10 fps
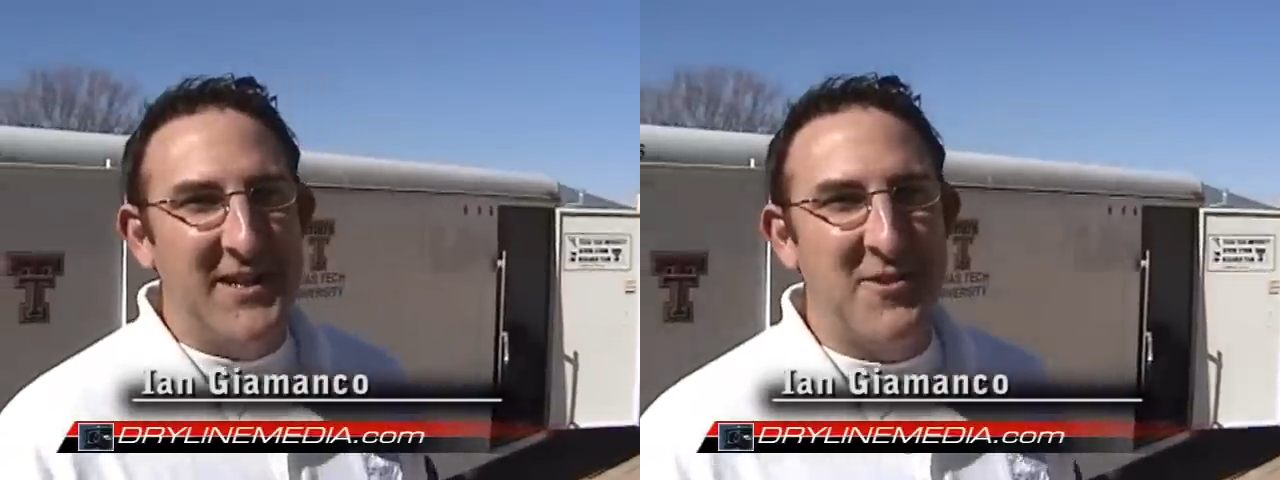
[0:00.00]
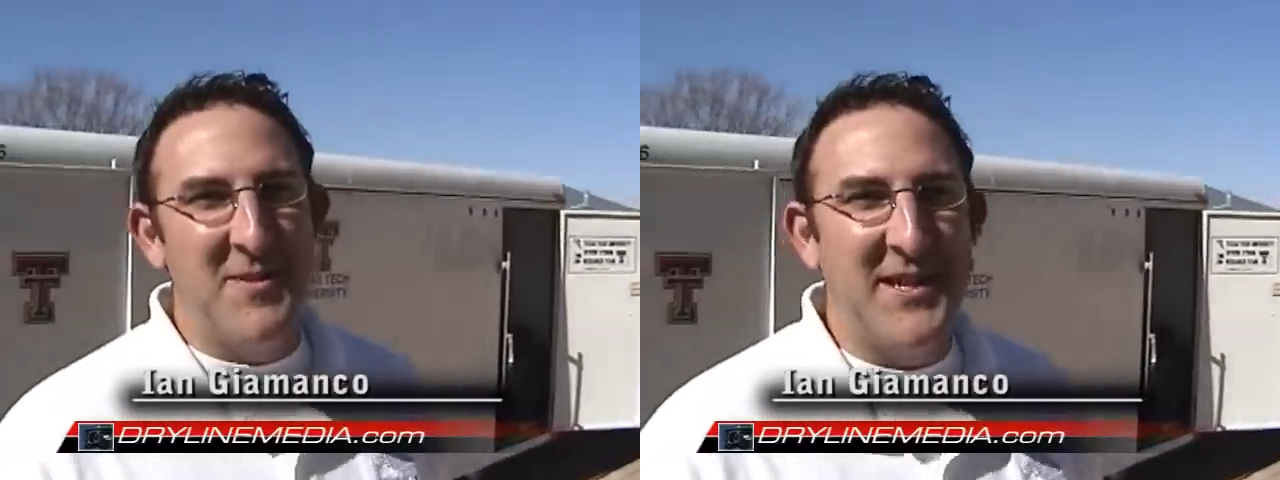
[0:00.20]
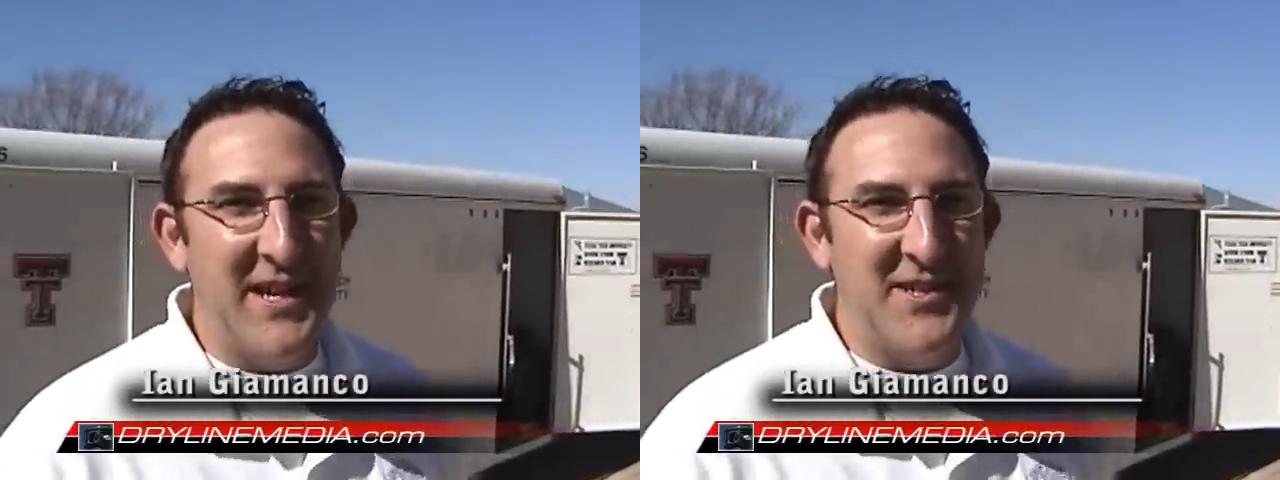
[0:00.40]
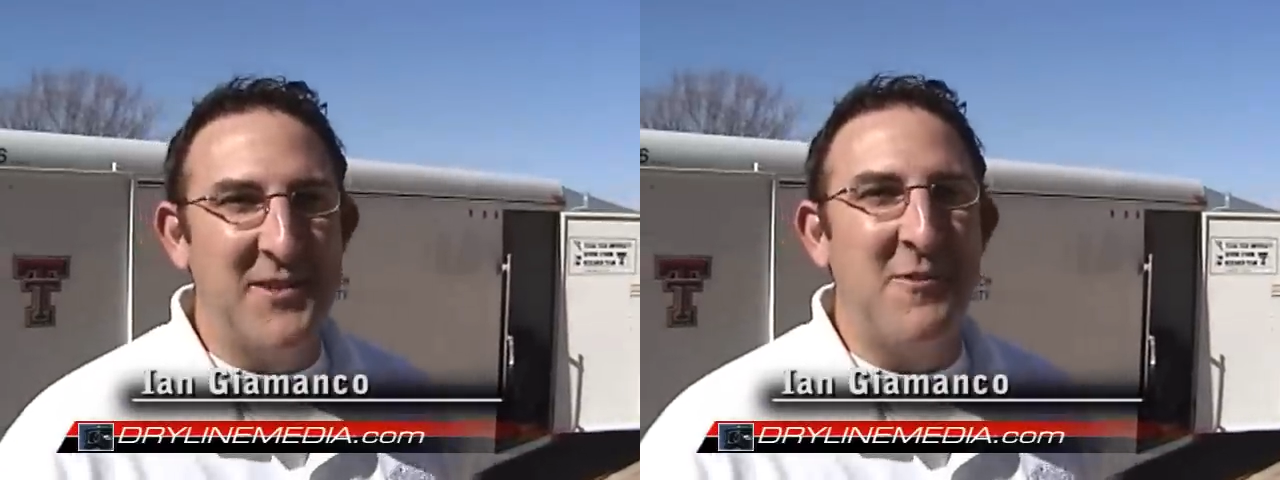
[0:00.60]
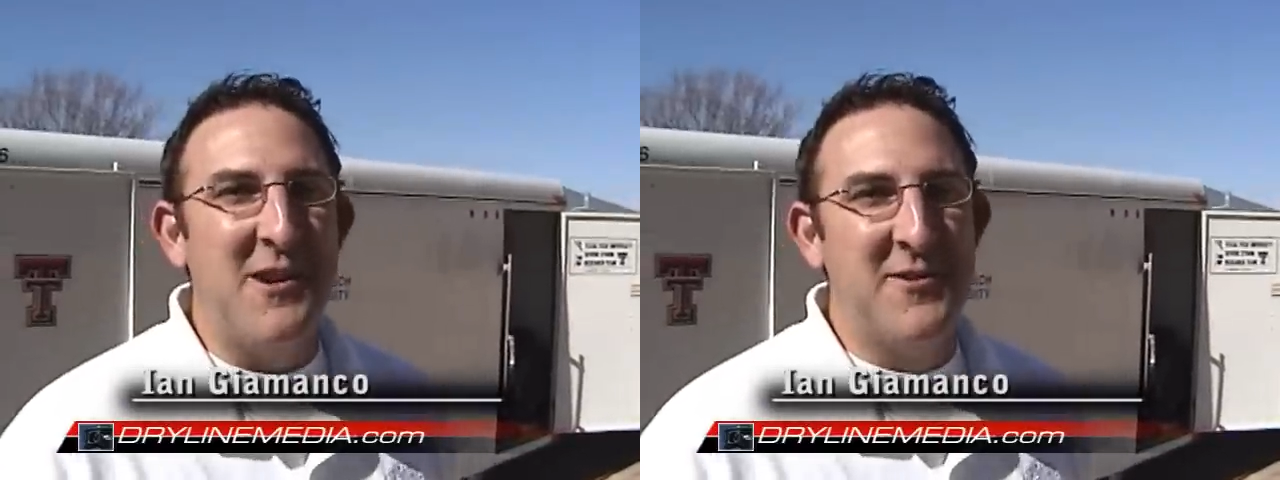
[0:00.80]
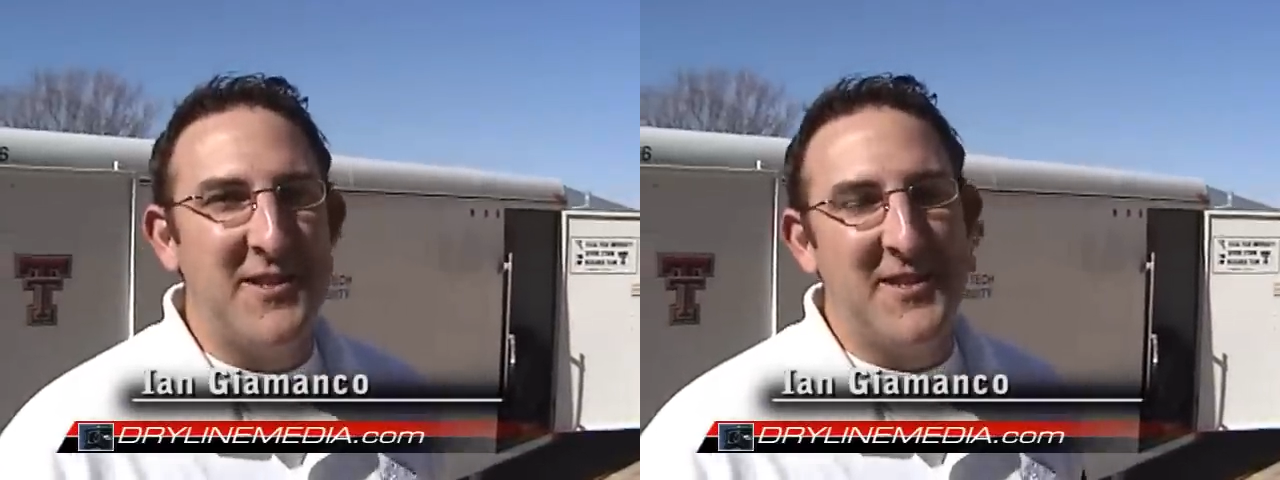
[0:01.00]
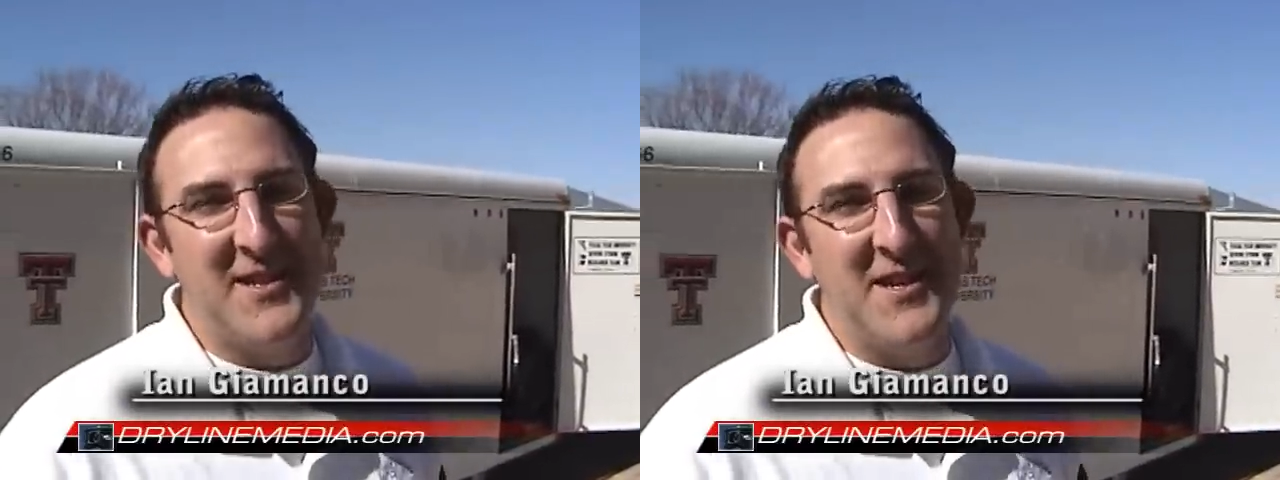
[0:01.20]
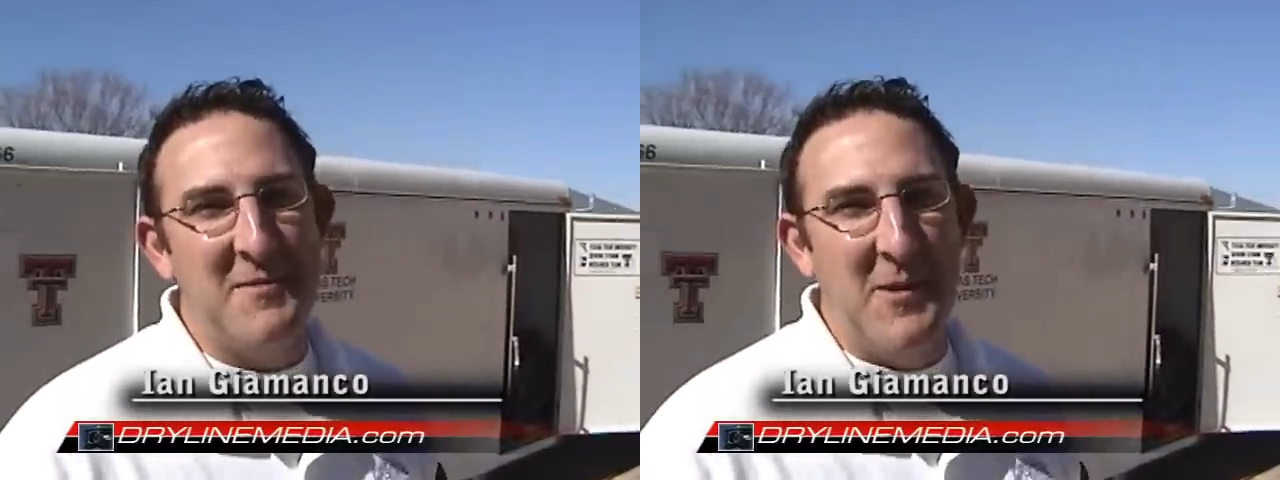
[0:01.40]
instrumentation we use to
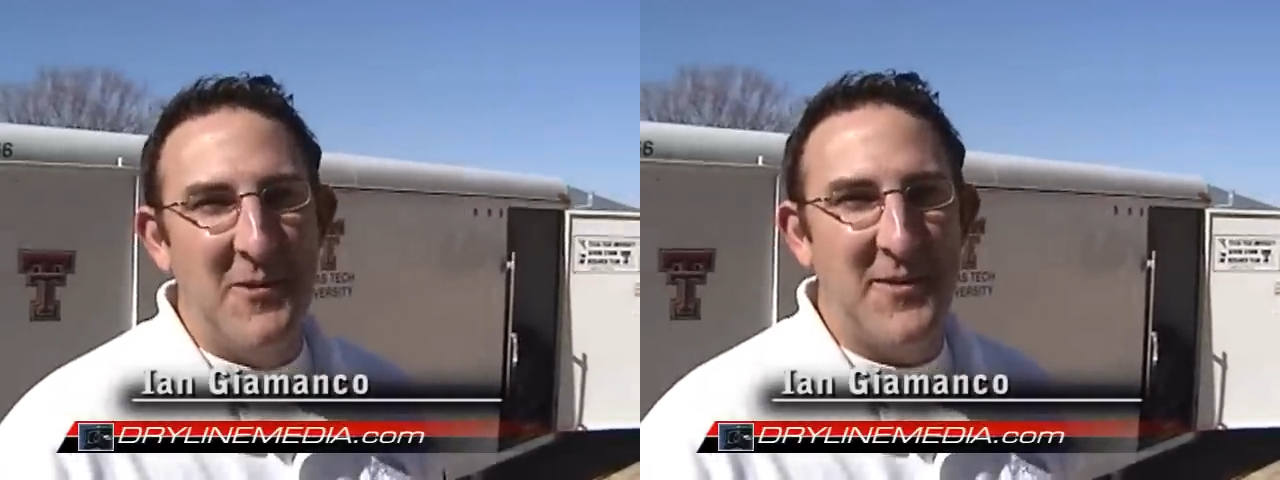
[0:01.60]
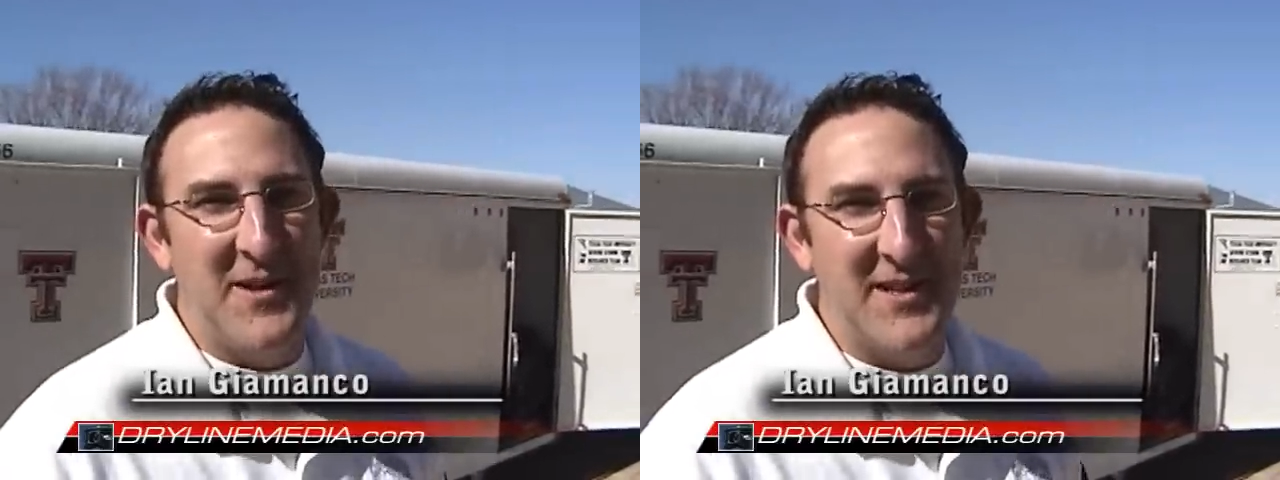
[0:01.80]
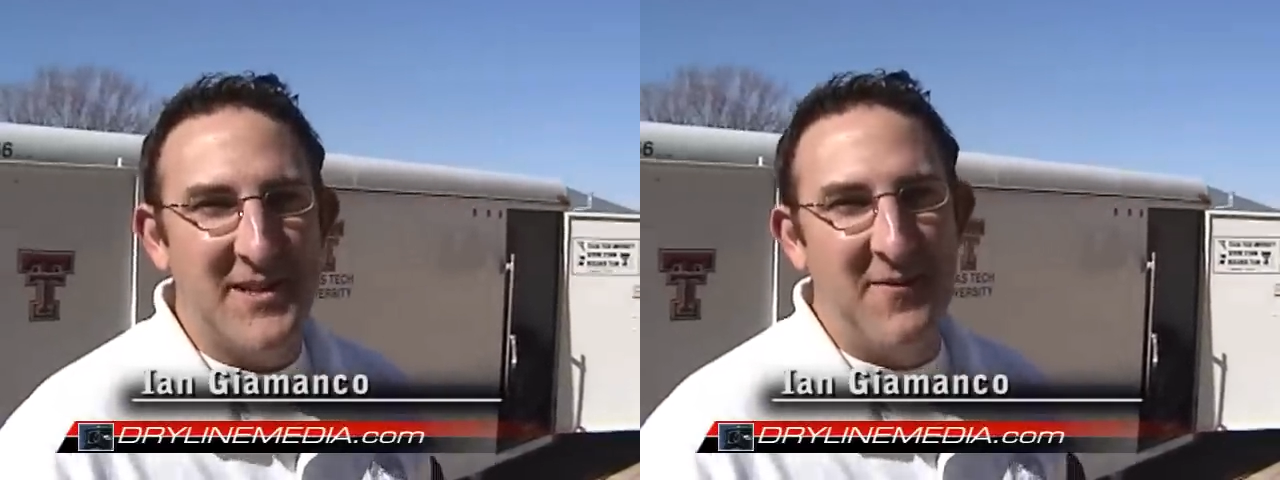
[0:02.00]
study both uh,